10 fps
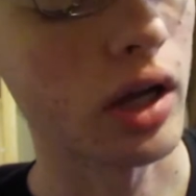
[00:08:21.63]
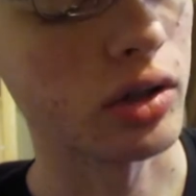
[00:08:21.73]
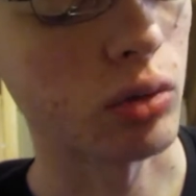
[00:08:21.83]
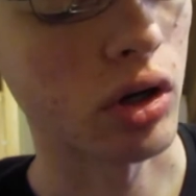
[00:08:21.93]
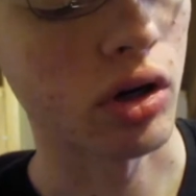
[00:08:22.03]
I
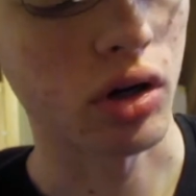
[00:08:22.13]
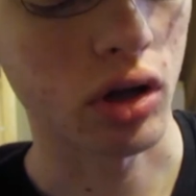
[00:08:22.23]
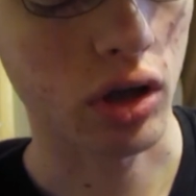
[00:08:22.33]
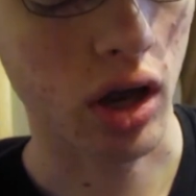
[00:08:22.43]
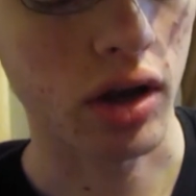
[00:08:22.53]
just wanted
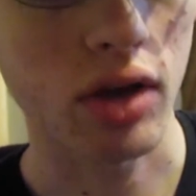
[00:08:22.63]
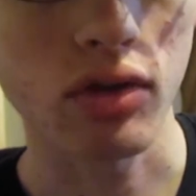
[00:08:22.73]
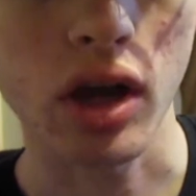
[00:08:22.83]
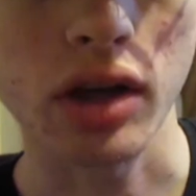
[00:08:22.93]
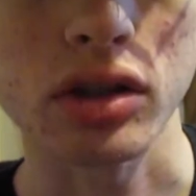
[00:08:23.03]
to kind of give
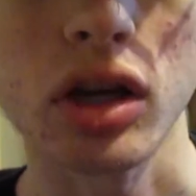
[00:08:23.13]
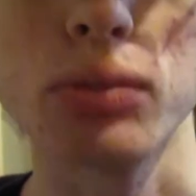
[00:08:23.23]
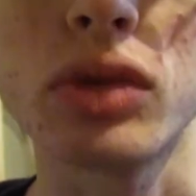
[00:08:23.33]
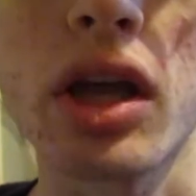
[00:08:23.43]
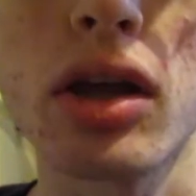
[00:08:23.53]
you guys an
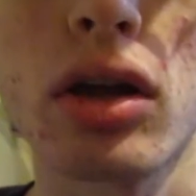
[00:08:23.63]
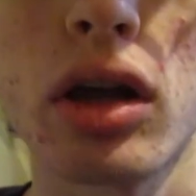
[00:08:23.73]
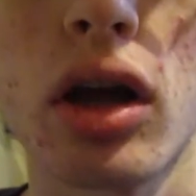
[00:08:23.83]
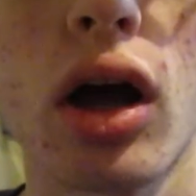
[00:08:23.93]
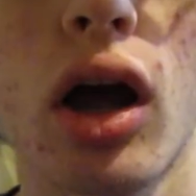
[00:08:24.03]

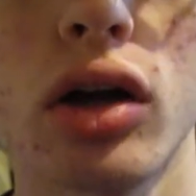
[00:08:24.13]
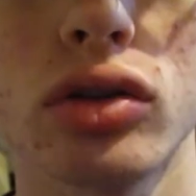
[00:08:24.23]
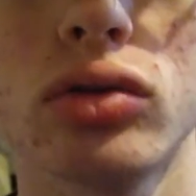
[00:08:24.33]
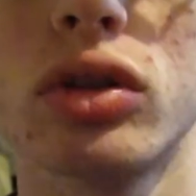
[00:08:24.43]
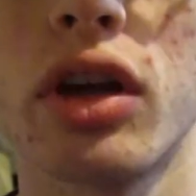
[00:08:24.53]

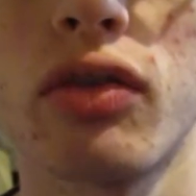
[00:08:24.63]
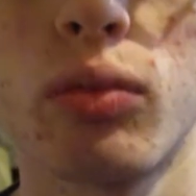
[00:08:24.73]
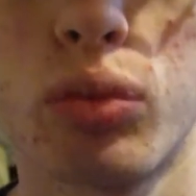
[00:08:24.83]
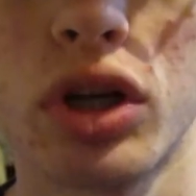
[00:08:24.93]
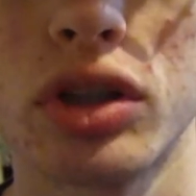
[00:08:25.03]
update,
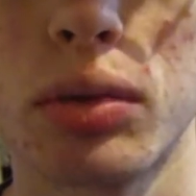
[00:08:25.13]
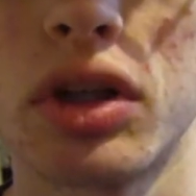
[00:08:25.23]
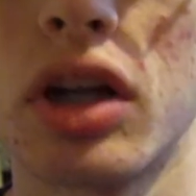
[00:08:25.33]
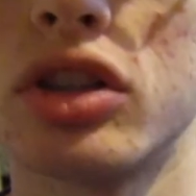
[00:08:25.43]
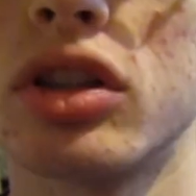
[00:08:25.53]
bring some
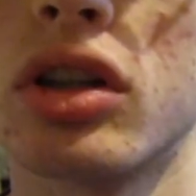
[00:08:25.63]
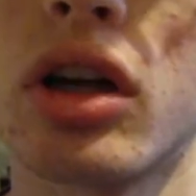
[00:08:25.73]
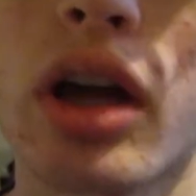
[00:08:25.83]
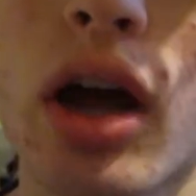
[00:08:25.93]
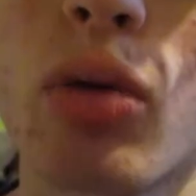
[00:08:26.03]
attention to
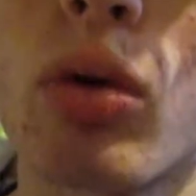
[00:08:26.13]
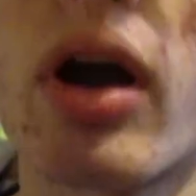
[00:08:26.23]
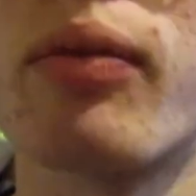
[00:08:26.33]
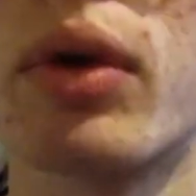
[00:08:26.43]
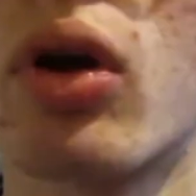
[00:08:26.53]
kind of what
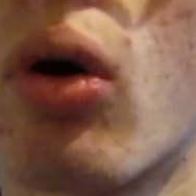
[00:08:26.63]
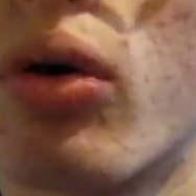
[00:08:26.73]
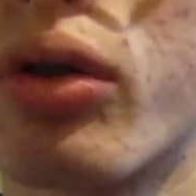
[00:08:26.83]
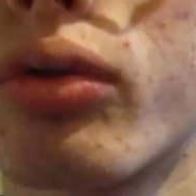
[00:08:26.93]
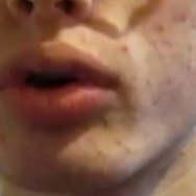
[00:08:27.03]
I've been
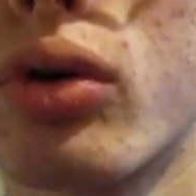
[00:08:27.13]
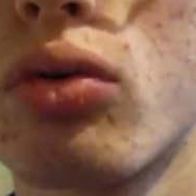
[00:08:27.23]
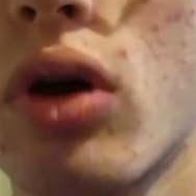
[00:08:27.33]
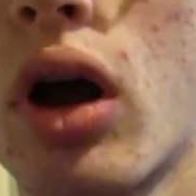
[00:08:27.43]
going through,